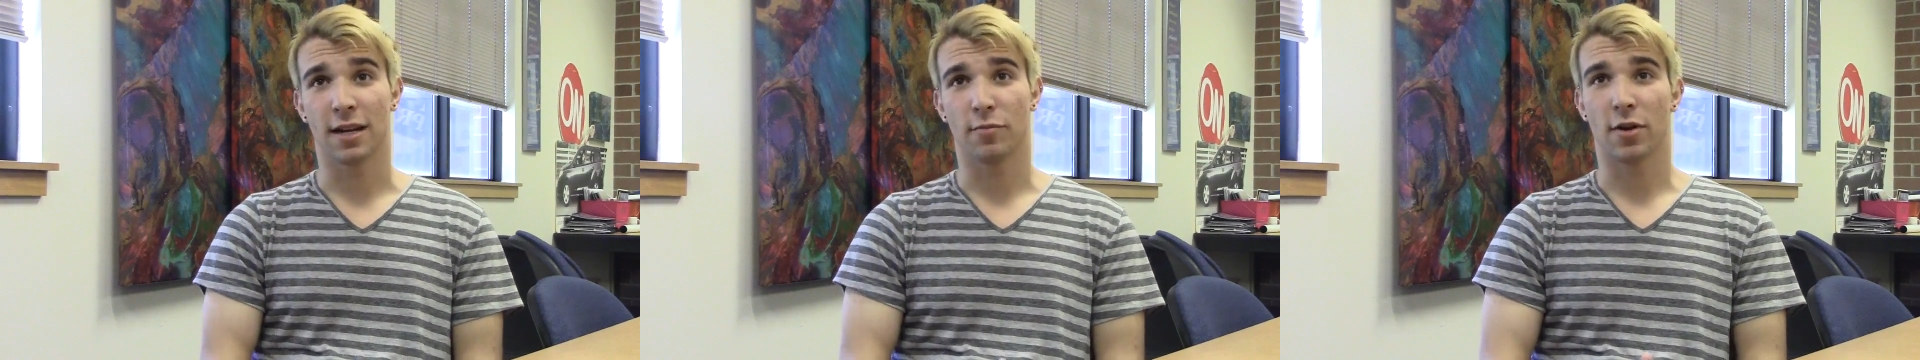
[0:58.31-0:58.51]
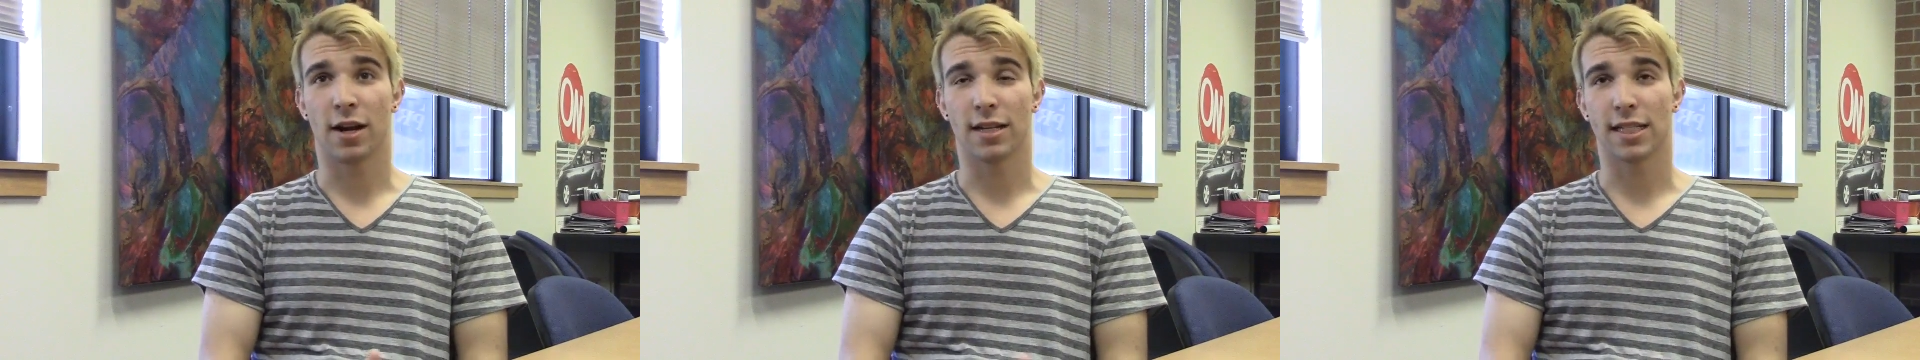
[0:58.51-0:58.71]

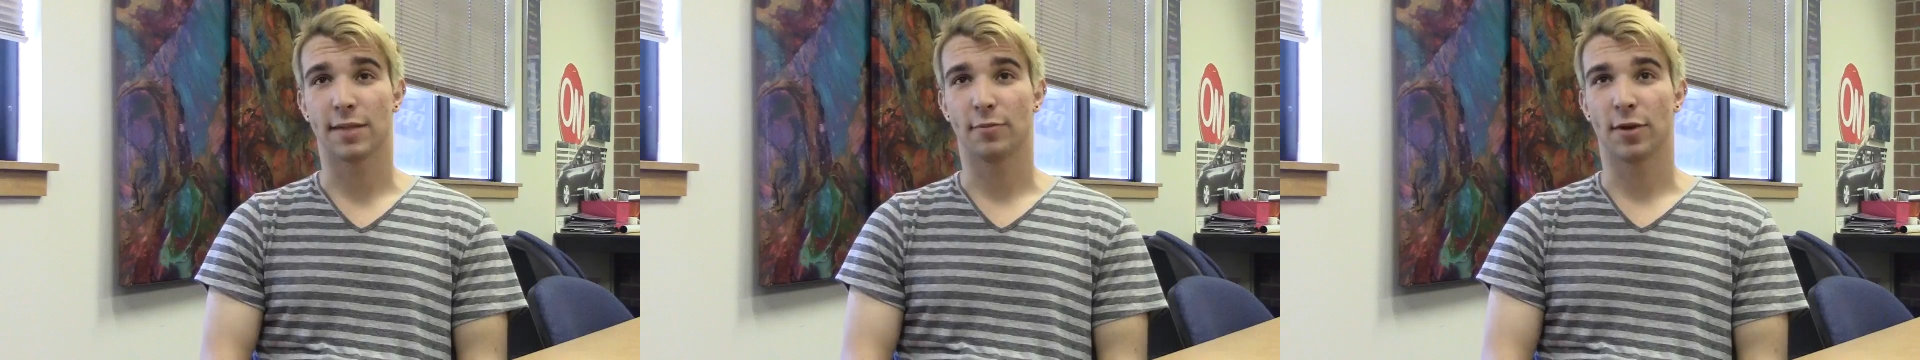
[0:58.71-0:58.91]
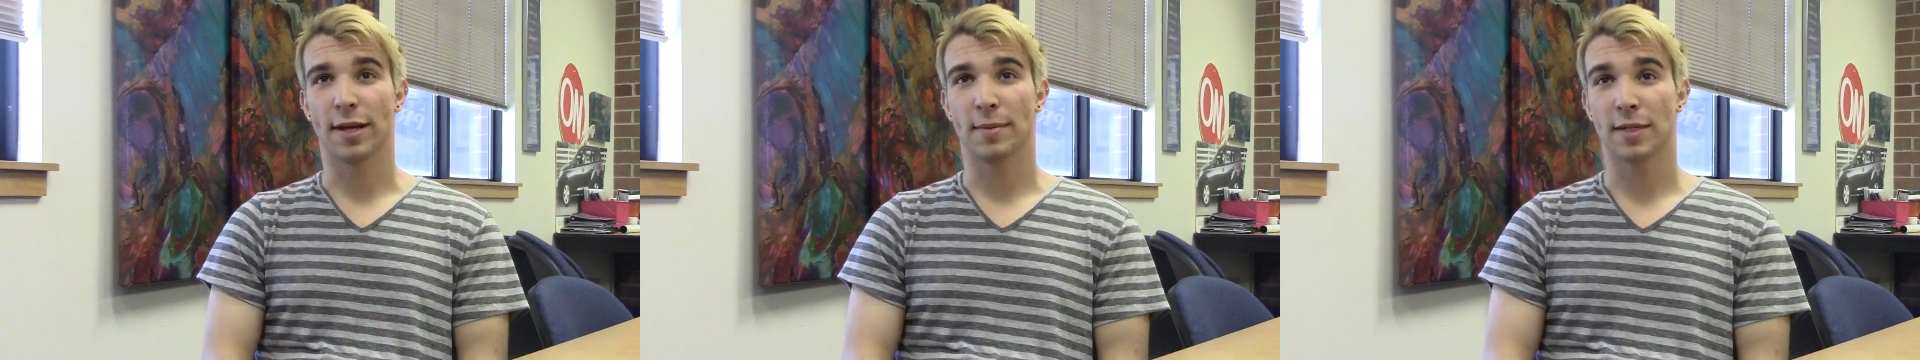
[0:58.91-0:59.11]
abroad
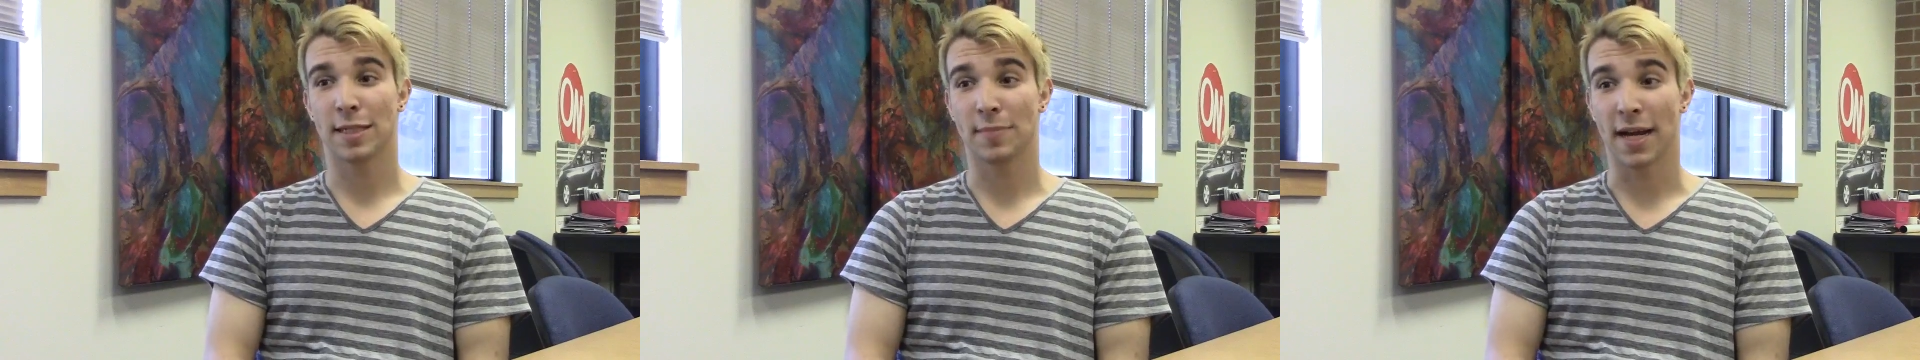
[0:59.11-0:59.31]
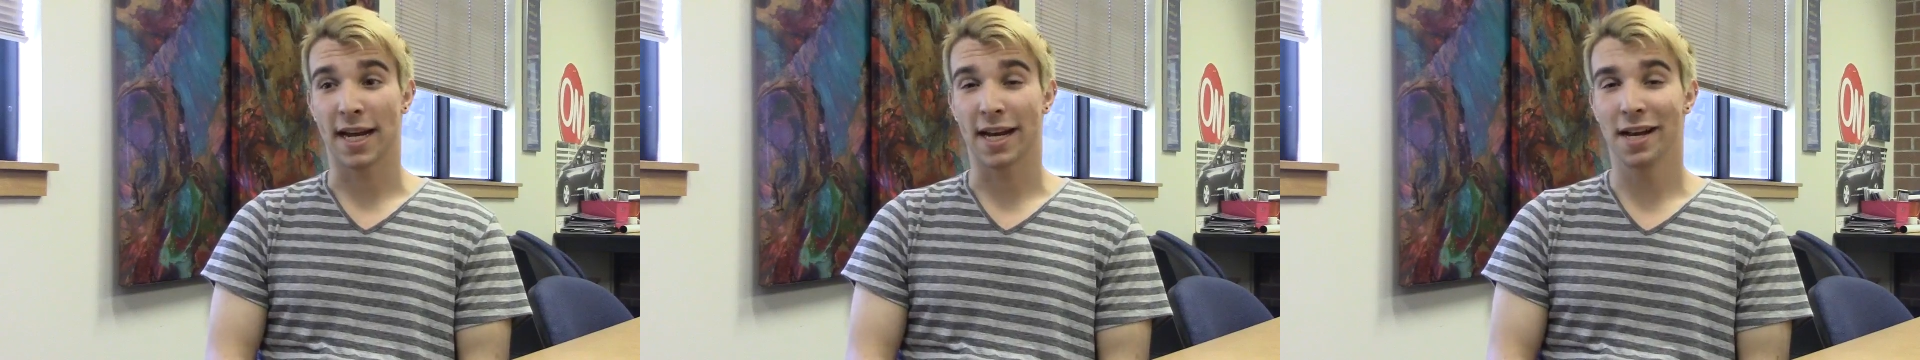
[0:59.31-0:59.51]
in
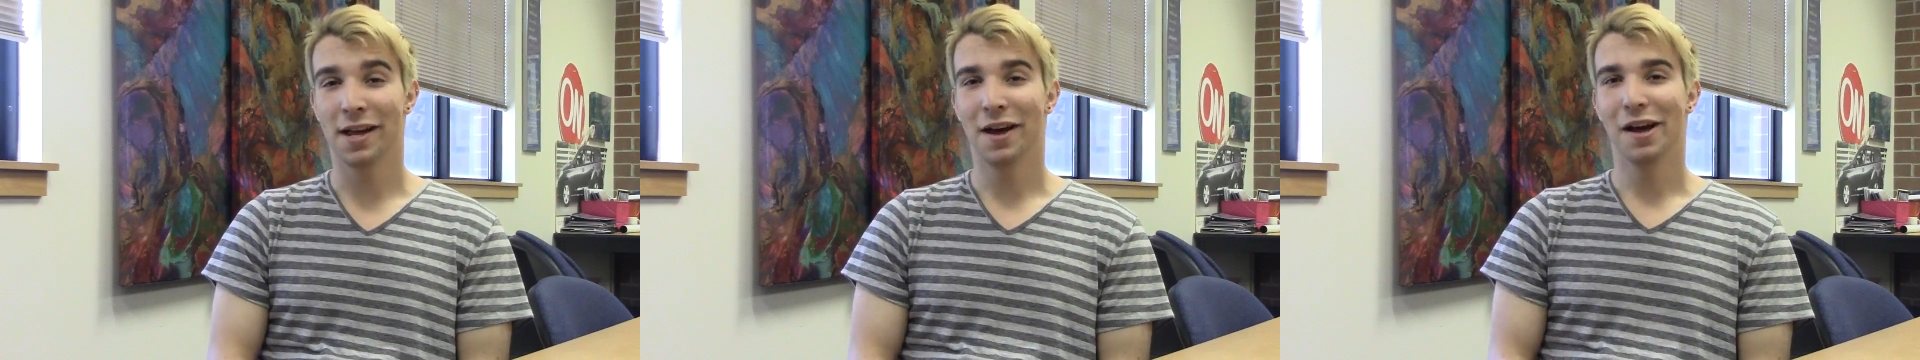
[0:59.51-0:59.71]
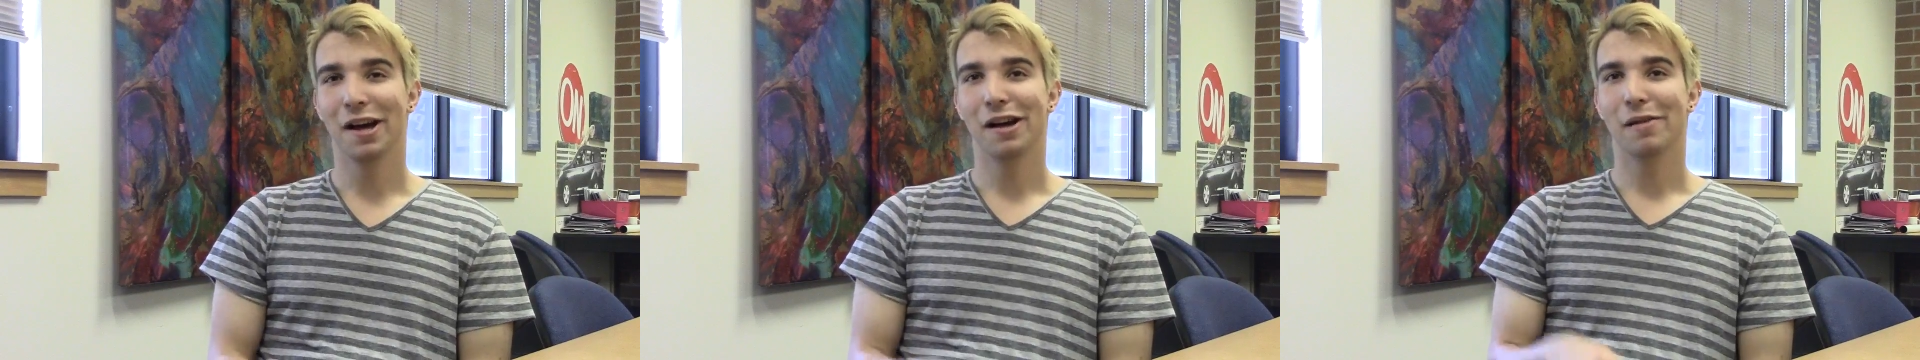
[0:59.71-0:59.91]
Spain.
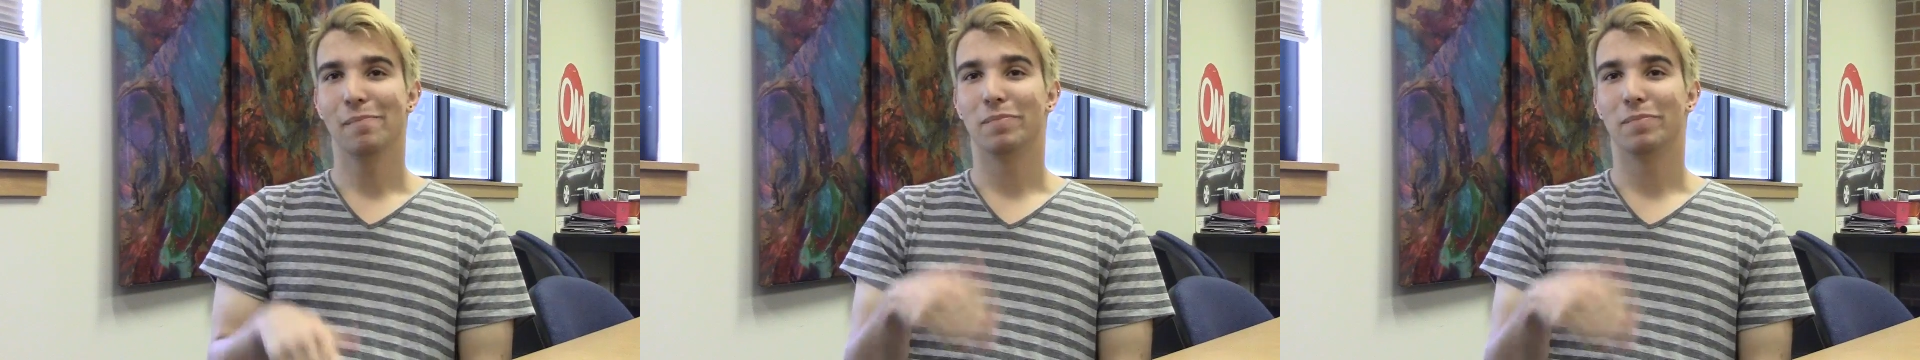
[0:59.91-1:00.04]
Mm-hmm.